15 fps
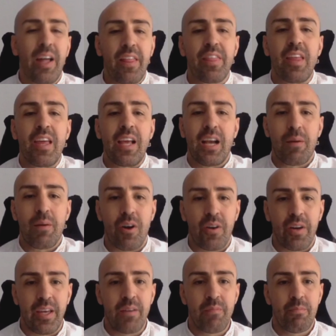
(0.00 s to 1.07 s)
I think about
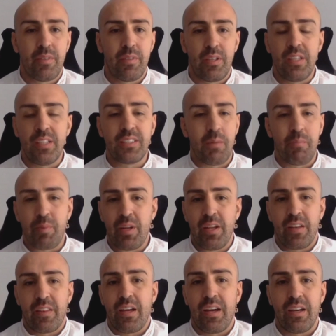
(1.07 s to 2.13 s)
him, he's a
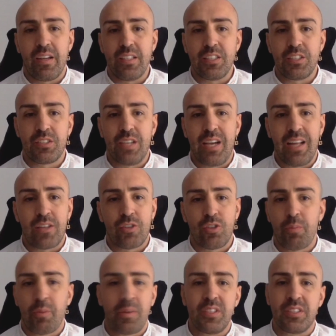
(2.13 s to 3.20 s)
player that is at
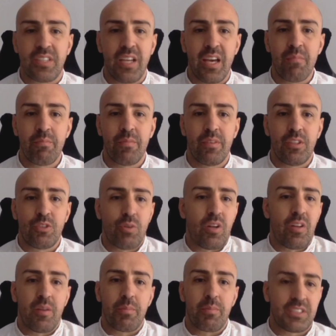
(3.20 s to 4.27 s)
top of his game. He's one
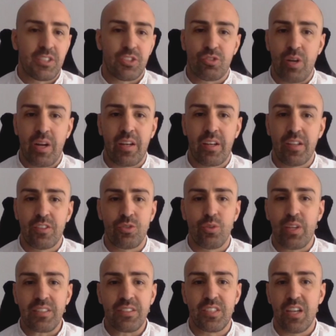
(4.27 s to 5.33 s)
of the best strikers you
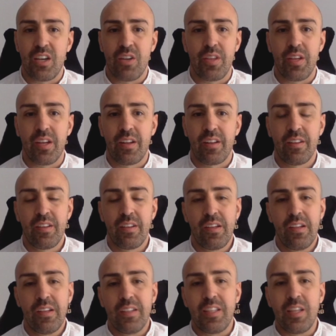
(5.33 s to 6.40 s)
can see out there.
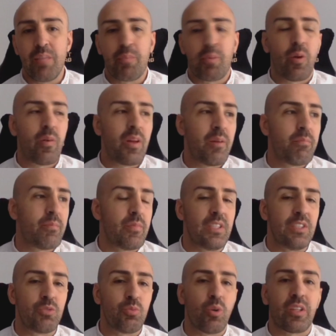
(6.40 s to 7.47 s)
The problem
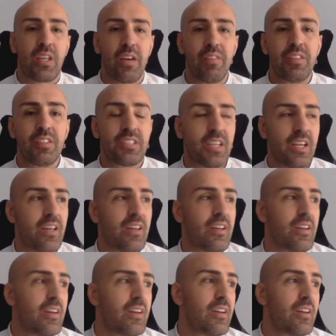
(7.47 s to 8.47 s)
is what Kevin said.